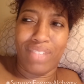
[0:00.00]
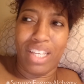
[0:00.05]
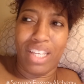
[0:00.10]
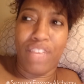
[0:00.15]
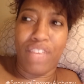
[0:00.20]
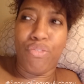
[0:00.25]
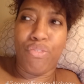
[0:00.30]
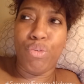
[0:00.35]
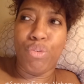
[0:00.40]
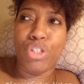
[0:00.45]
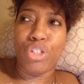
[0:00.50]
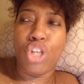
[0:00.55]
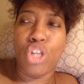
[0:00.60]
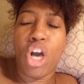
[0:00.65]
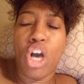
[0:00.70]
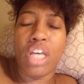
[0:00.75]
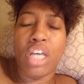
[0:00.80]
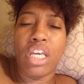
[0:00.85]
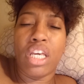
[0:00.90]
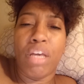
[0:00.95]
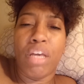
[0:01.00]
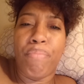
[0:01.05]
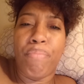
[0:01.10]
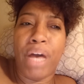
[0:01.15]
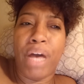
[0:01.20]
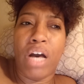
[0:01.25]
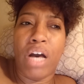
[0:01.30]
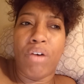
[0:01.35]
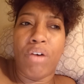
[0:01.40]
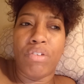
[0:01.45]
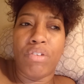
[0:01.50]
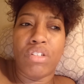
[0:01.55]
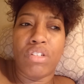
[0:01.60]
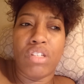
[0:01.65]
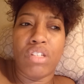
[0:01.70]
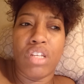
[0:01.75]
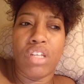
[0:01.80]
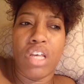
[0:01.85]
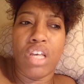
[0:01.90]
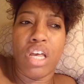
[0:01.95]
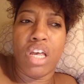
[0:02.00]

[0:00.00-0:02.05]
If we're talking about